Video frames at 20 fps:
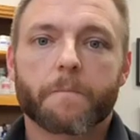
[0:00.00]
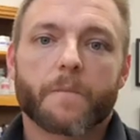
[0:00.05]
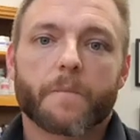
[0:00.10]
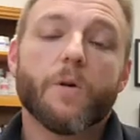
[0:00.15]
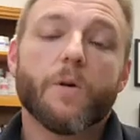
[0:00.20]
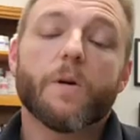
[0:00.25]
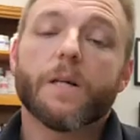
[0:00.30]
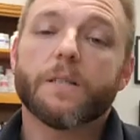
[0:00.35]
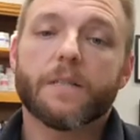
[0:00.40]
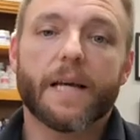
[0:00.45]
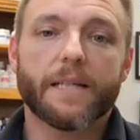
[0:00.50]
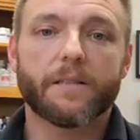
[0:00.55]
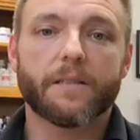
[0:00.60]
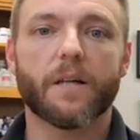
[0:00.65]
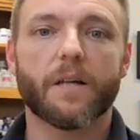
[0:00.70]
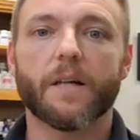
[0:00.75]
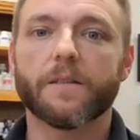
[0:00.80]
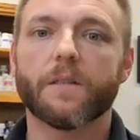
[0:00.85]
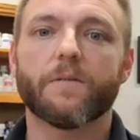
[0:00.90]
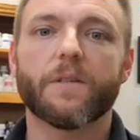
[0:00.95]
You can test
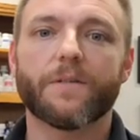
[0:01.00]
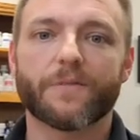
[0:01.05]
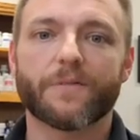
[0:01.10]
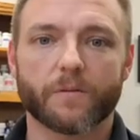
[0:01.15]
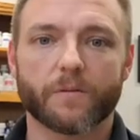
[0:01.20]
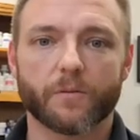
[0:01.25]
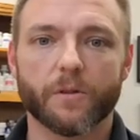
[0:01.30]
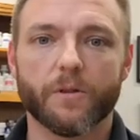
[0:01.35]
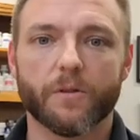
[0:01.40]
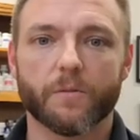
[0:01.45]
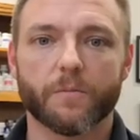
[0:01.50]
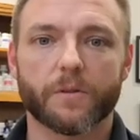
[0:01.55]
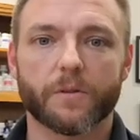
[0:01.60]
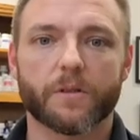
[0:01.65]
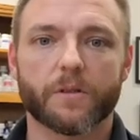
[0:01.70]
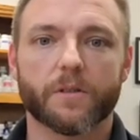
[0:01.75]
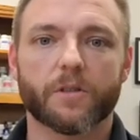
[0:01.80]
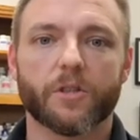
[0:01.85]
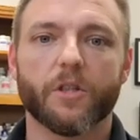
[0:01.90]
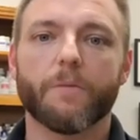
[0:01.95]
tons of different
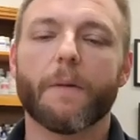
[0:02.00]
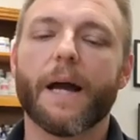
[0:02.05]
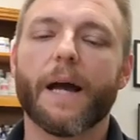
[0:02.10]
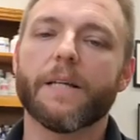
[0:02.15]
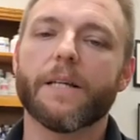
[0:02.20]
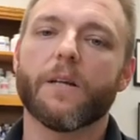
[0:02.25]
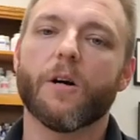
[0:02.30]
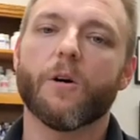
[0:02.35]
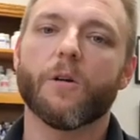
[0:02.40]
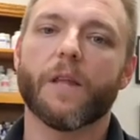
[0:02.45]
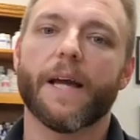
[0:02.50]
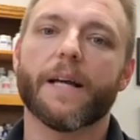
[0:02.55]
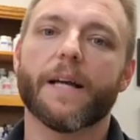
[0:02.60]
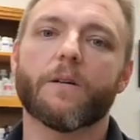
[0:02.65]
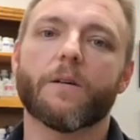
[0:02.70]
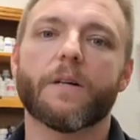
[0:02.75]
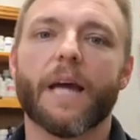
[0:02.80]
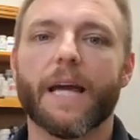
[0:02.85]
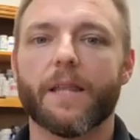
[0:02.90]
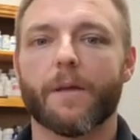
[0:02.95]
rooms. So you might know like,
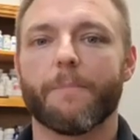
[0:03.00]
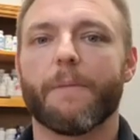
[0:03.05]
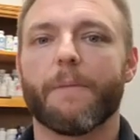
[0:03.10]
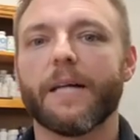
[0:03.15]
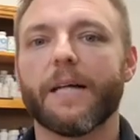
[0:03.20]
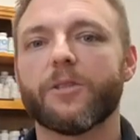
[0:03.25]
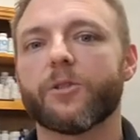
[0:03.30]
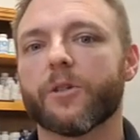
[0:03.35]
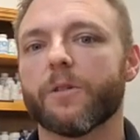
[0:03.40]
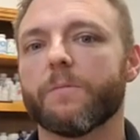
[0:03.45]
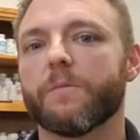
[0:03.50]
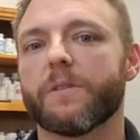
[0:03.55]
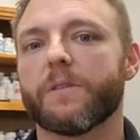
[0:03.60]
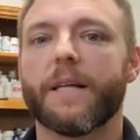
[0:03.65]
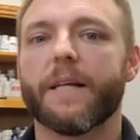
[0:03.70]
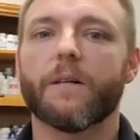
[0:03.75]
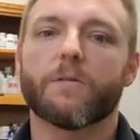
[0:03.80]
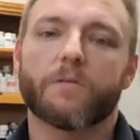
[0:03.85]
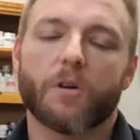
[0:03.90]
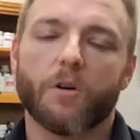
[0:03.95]
okay, the bedrooms,
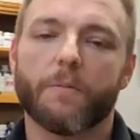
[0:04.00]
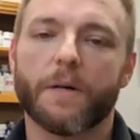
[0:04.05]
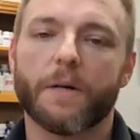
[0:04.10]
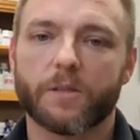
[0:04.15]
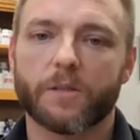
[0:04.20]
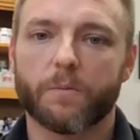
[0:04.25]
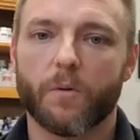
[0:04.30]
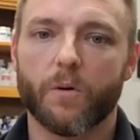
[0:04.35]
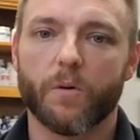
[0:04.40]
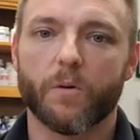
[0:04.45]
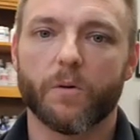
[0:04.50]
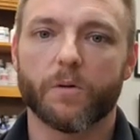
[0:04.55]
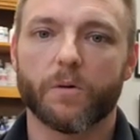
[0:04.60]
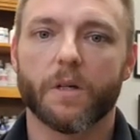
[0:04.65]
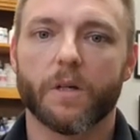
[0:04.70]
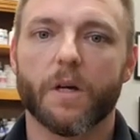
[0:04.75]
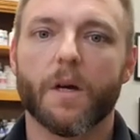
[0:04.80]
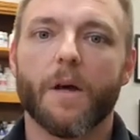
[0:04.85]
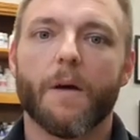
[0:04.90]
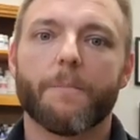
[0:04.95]
they don't grow much mold,
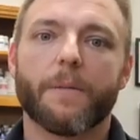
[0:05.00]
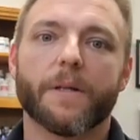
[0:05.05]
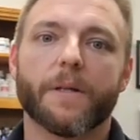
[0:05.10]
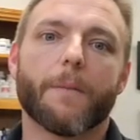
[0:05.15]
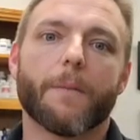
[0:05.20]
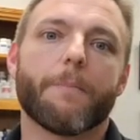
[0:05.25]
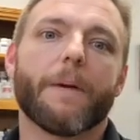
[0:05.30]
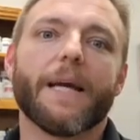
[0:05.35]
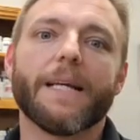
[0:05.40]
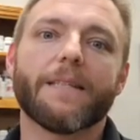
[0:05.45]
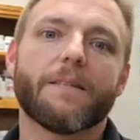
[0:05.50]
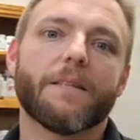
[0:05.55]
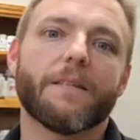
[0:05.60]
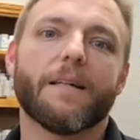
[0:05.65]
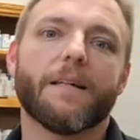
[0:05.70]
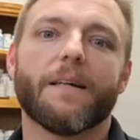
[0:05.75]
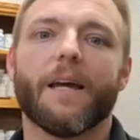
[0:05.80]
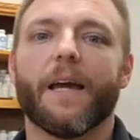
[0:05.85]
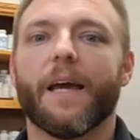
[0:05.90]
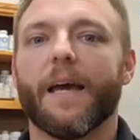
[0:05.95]
but the
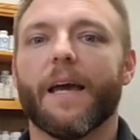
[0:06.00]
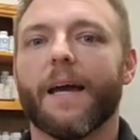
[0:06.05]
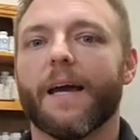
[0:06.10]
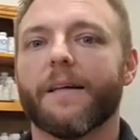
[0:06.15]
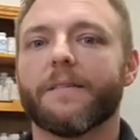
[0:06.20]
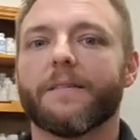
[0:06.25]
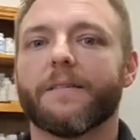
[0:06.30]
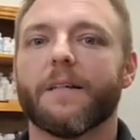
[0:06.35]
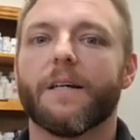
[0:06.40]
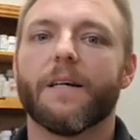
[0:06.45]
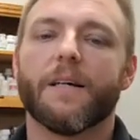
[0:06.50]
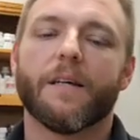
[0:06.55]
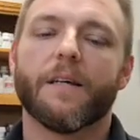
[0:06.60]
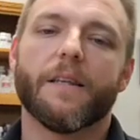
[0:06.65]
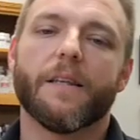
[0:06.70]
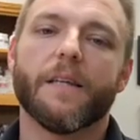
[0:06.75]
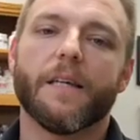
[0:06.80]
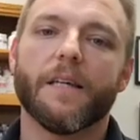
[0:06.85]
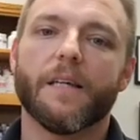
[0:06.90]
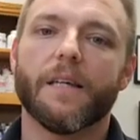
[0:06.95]
basement and
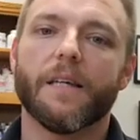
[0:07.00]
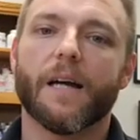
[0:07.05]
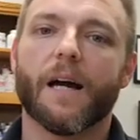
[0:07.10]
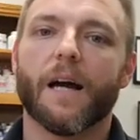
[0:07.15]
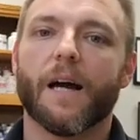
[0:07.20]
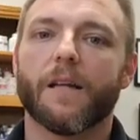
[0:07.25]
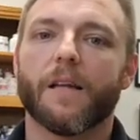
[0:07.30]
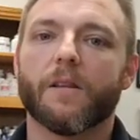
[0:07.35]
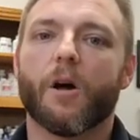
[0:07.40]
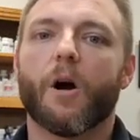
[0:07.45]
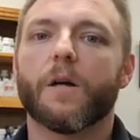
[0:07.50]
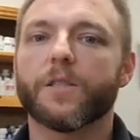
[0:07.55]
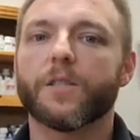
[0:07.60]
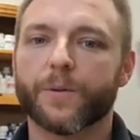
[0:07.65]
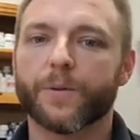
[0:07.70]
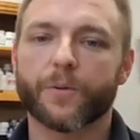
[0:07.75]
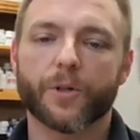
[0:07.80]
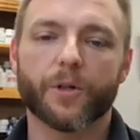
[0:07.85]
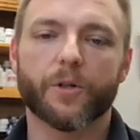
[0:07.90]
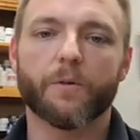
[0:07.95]
the
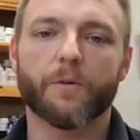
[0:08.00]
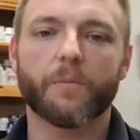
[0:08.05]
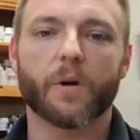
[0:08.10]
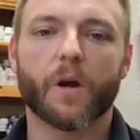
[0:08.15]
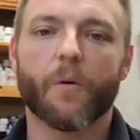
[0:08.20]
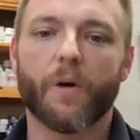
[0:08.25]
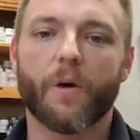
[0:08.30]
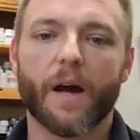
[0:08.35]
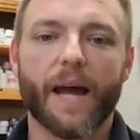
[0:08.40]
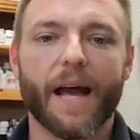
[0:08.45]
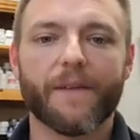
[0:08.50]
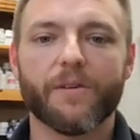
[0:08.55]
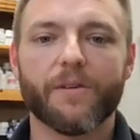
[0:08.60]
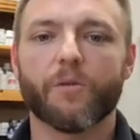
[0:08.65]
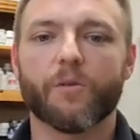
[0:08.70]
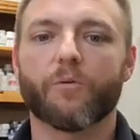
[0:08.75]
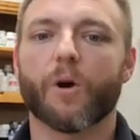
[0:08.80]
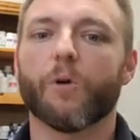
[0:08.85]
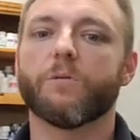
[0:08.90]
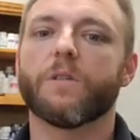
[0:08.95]
laundry room or what have
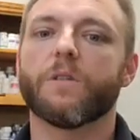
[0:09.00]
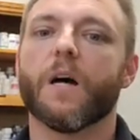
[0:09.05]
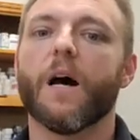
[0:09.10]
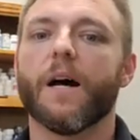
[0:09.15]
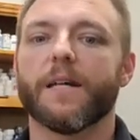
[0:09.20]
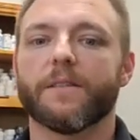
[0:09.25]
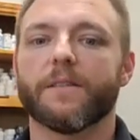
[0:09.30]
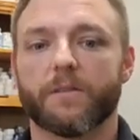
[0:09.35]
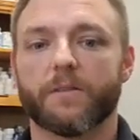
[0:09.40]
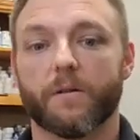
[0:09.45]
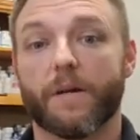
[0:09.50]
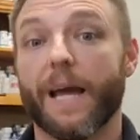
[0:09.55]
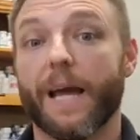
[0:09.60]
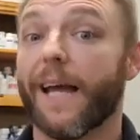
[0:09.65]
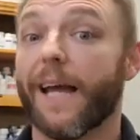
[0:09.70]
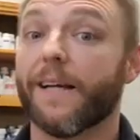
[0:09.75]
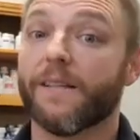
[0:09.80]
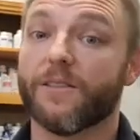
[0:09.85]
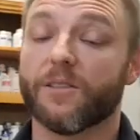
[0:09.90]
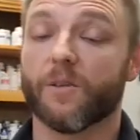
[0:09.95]
you grow tons.
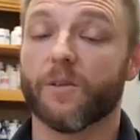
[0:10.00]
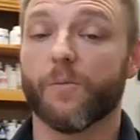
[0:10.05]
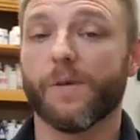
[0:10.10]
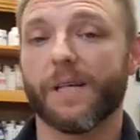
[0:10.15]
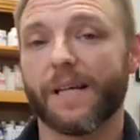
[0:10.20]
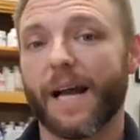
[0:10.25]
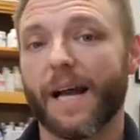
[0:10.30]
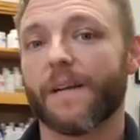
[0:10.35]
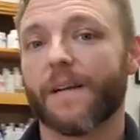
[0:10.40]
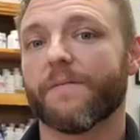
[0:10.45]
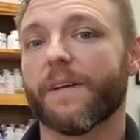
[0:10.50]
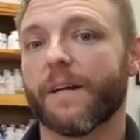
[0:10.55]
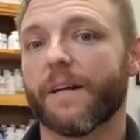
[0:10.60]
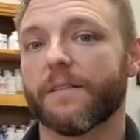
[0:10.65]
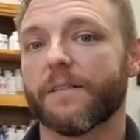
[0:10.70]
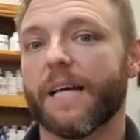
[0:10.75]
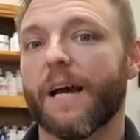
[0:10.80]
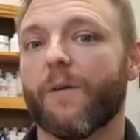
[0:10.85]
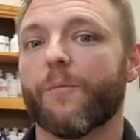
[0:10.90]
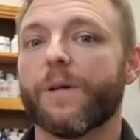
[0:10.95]
Okay, so we can kind of narrow
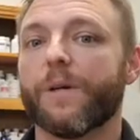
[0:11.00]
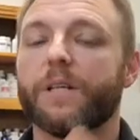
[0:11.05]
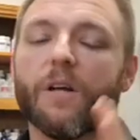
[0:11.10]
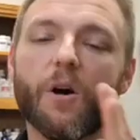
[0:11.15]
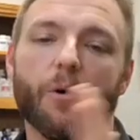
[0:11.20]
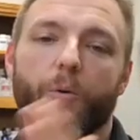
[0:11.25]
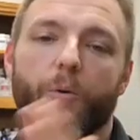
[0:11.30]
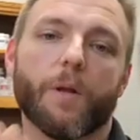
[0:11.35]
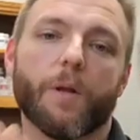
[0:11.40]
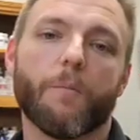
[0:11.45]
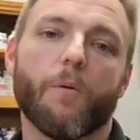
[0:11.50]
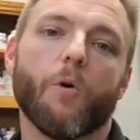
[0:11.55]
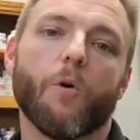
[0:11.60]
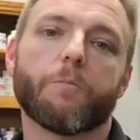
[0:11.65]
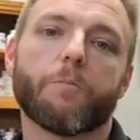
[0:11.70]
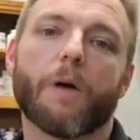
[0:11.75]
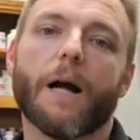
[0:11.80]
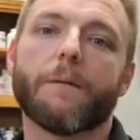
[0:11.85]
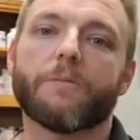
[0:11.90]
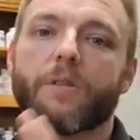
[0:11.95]
it down. We know where the
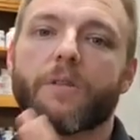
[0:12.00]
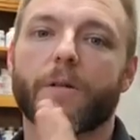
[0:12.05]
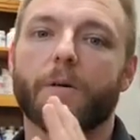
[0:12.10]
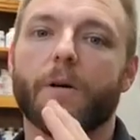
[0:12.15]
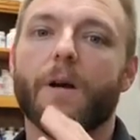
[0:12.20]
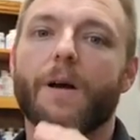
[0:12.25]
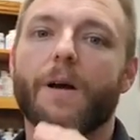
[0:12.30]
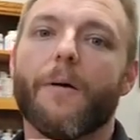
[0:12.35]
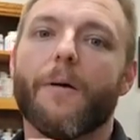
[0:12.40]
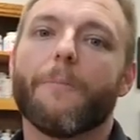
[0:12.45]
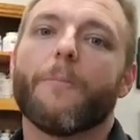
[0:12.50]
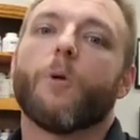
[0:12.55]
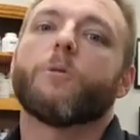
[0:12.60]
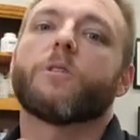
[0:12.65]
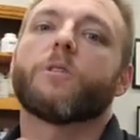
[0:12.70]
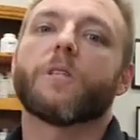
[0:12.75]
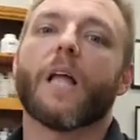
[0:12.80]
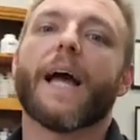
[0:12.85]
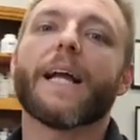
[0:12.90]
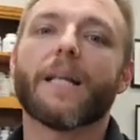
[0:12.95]
mold problems are
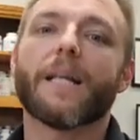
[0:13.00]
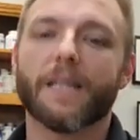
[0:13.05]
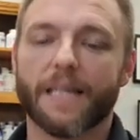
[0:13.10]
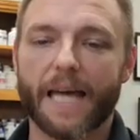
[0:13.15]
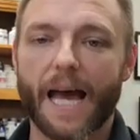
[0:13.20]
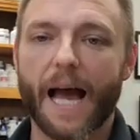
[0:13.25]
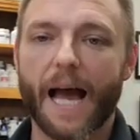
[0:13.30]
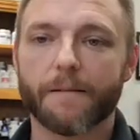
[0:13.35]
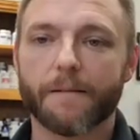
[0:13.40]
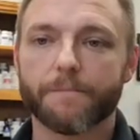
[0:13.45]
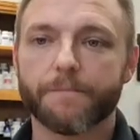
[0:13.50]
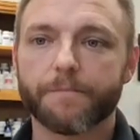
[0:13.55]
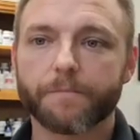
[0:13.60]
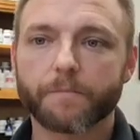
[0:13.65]
most likely at.